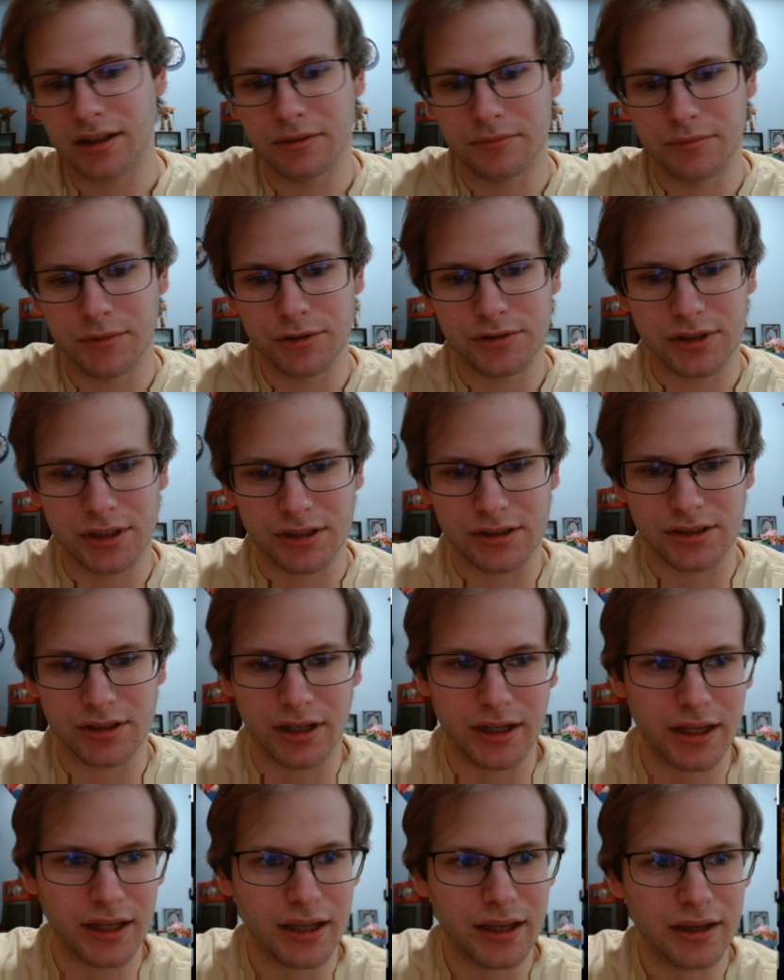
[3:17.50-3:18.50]
most
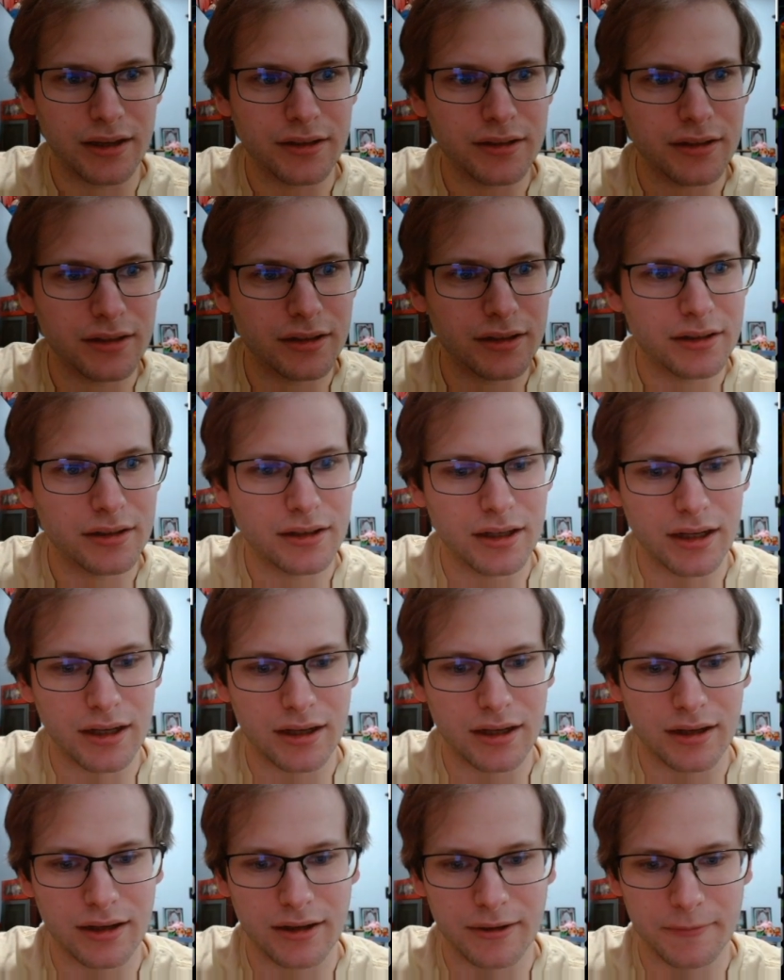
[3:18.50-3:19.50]
exciting hand.
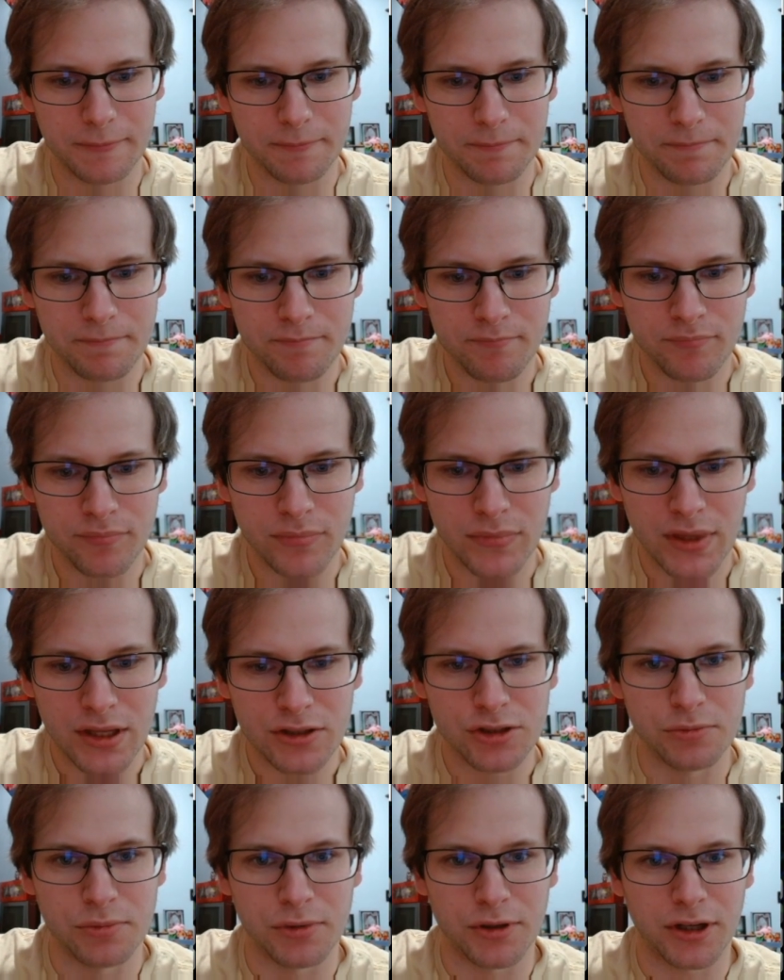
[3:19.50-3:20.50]

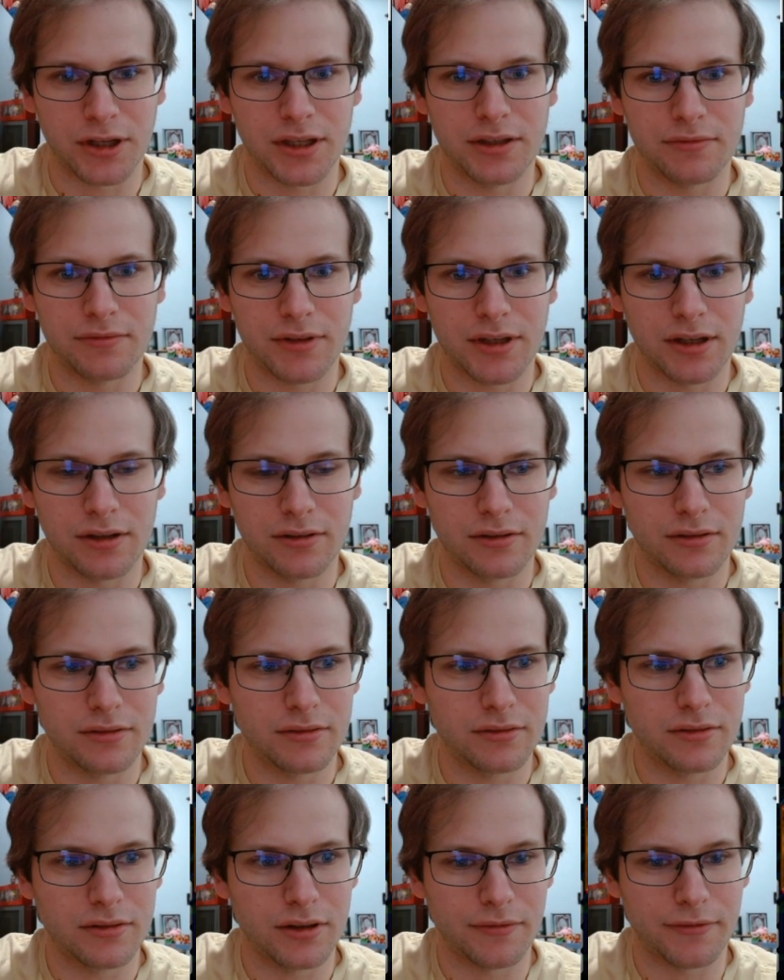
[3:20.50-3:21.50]
Super Ducky,
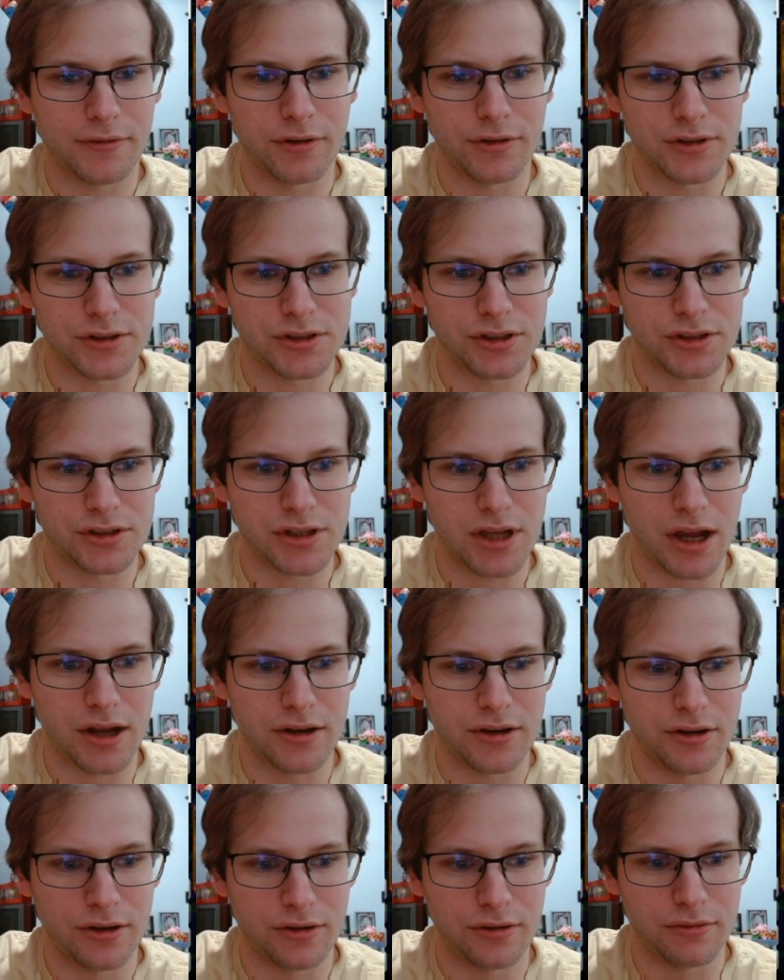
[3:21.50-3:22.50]
of course, does not
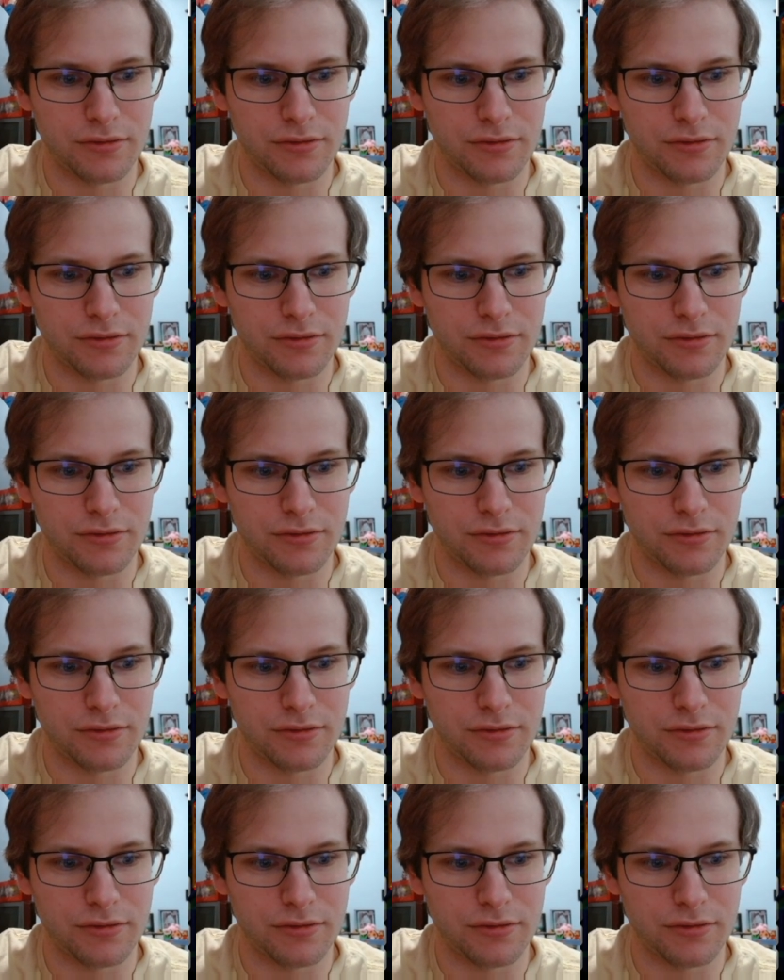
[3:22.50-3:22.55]
know